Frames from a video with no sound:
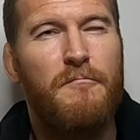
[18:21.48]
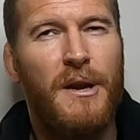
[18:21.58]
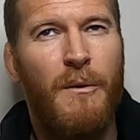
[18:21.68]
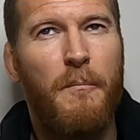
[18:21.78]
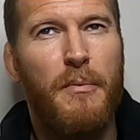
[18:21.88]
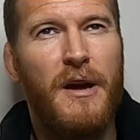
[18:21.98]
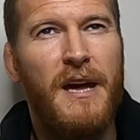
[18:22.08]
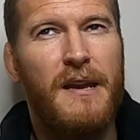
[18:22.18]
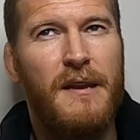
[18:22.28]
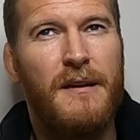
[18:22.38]
But our
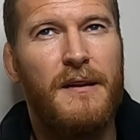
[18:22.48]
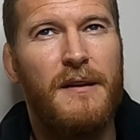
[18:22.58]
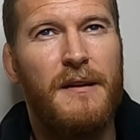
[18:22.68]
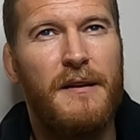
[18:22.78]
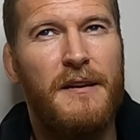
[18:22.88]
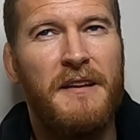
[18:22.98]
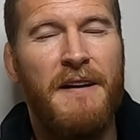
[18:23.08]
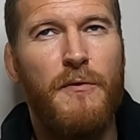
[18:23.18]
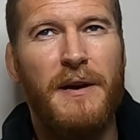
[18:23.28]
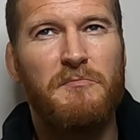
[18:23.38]
brain
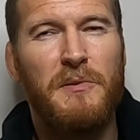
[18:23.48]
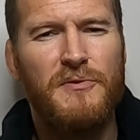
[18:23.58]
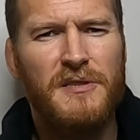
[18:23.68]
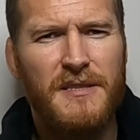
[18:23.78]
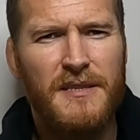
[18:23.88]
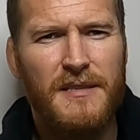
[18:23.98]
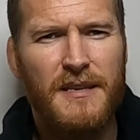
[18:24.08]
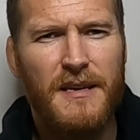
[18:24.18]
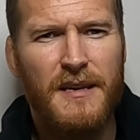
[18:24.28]
never experiences.